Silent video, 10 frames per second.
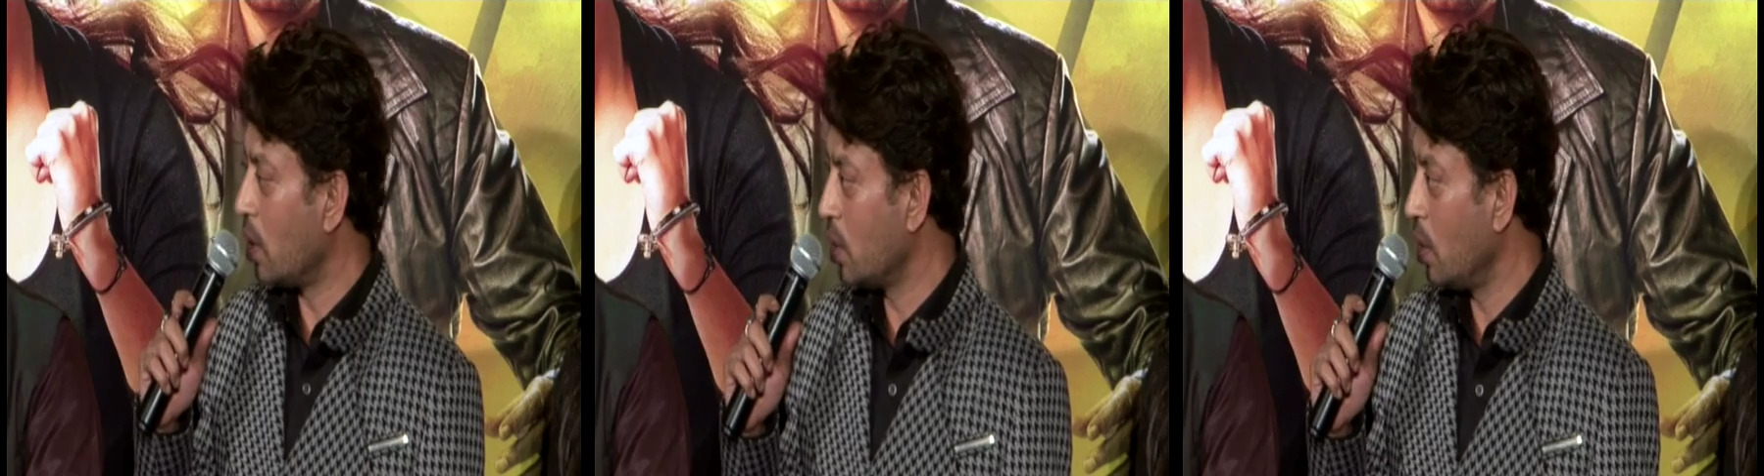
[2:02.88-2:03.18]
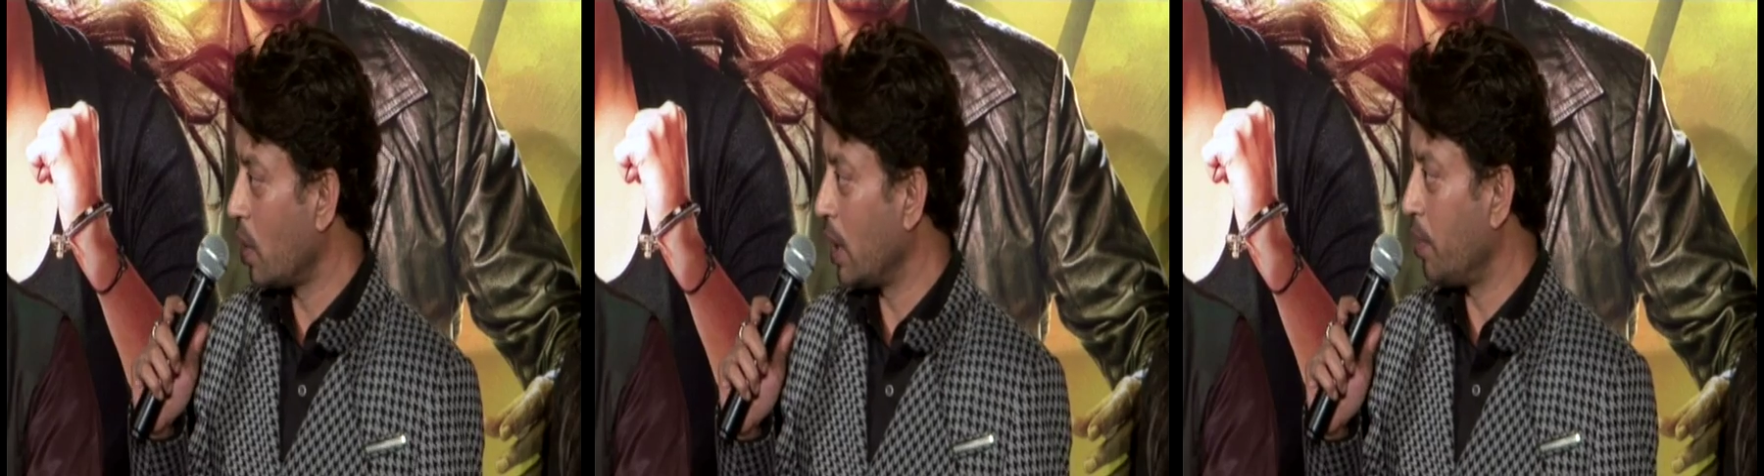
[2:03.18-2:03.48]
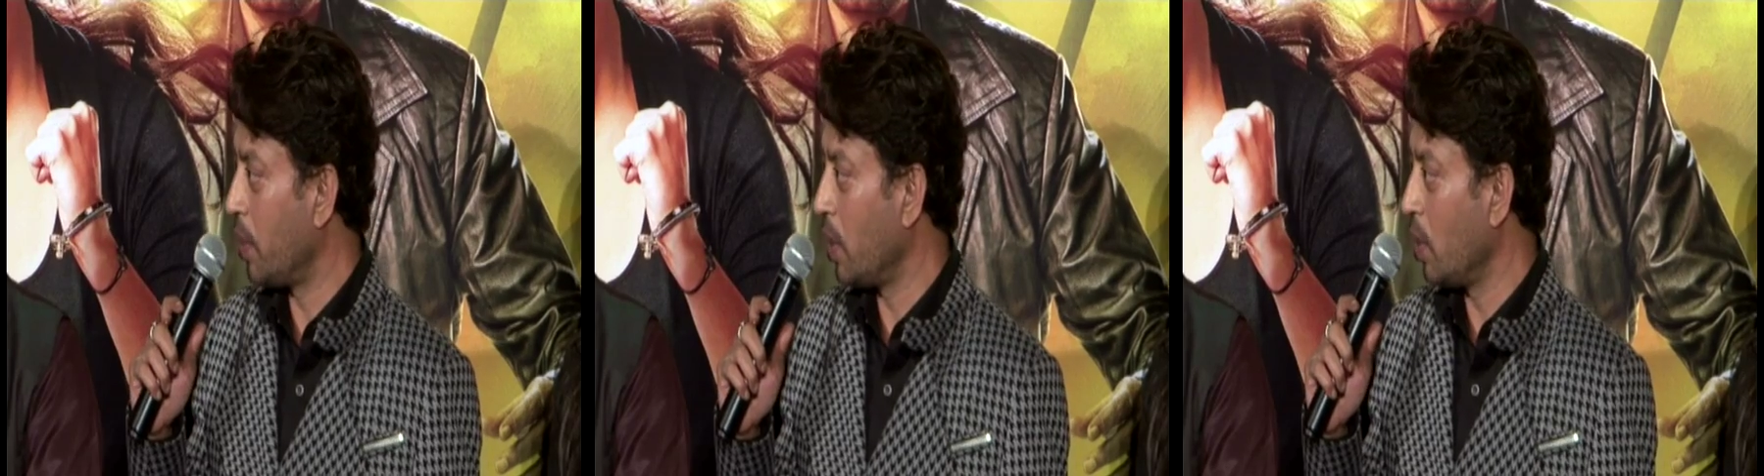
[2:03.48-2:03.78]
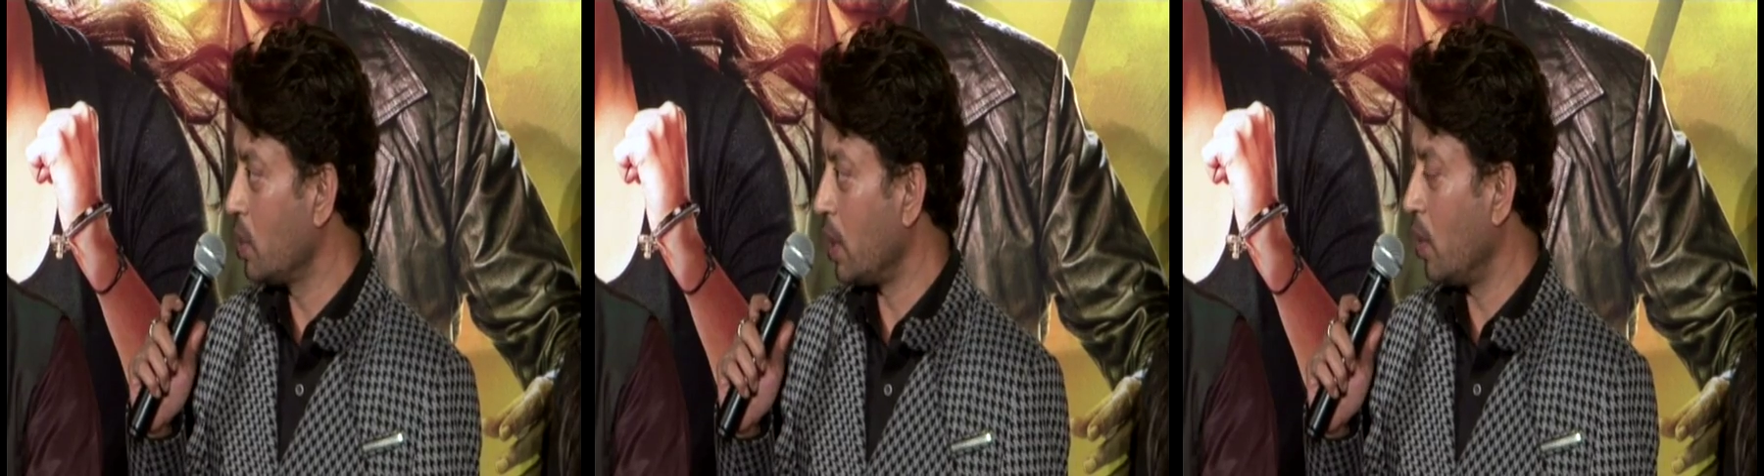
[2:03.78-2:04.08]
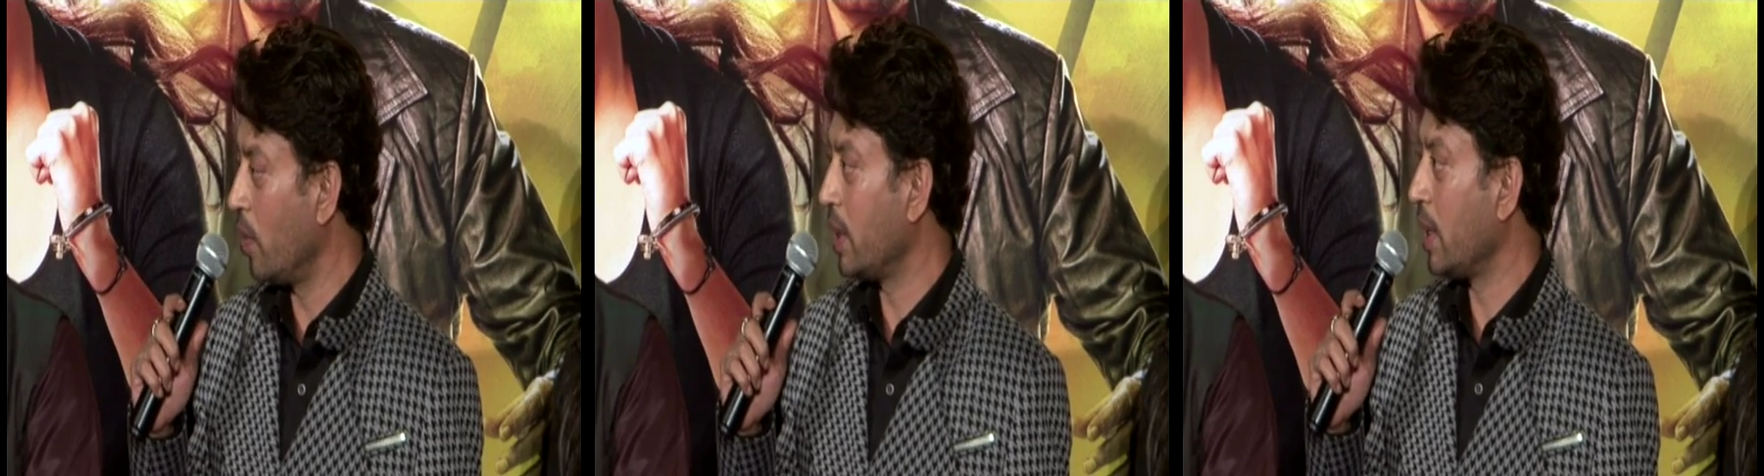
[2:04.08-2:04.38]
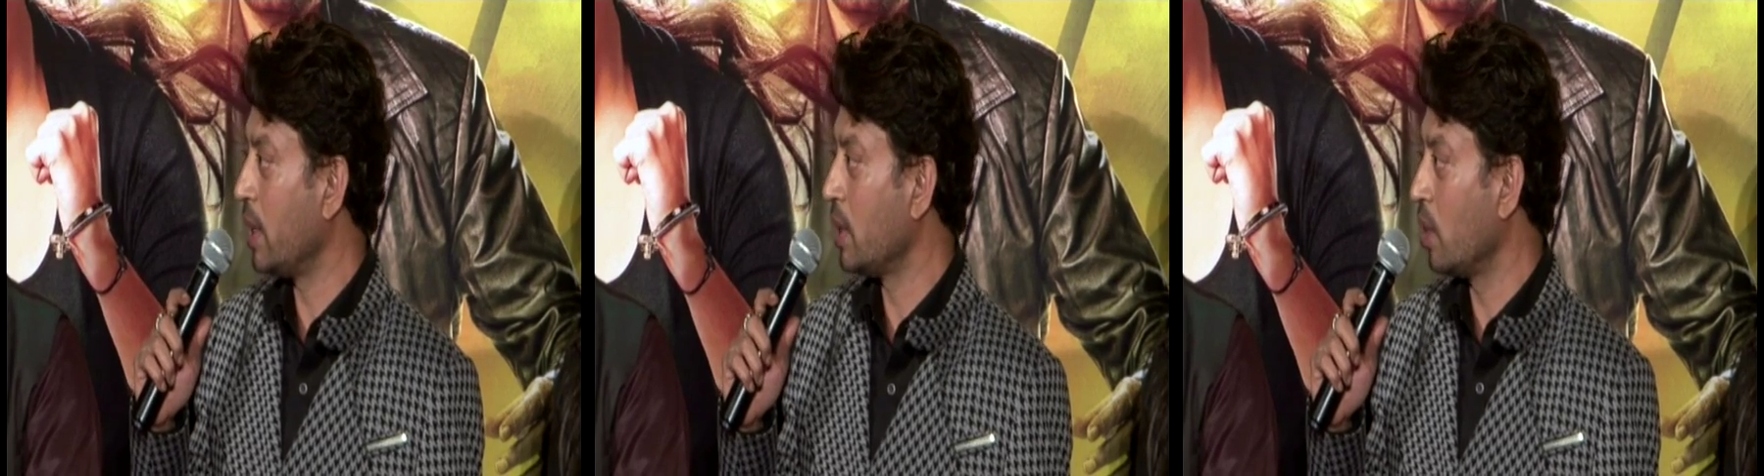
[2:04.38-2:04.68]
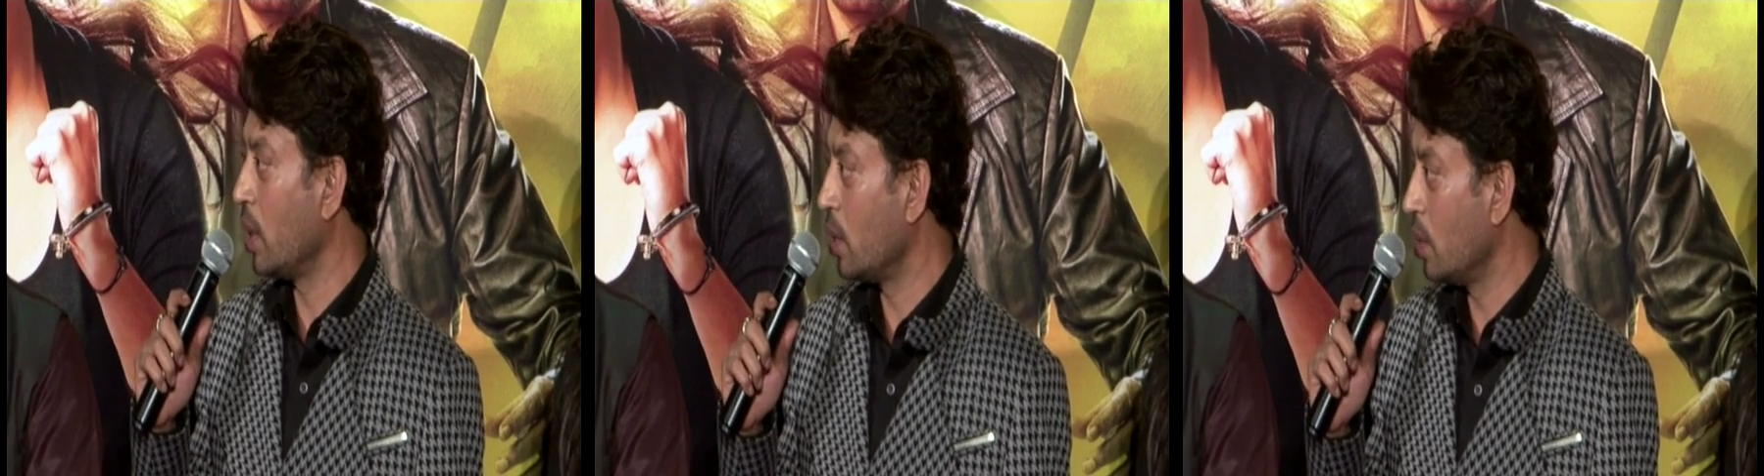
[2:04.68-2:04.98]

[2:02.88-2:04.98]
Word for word: also look at the producer, you know, whether he's going